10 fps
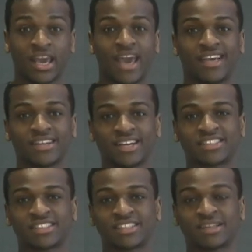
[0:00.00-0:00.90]
A
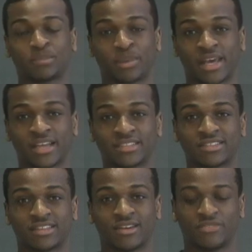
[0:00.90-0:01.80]
concussion is a
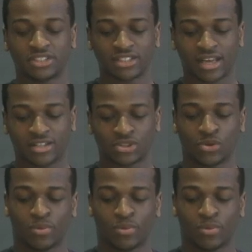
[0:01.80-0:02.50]
complex physiological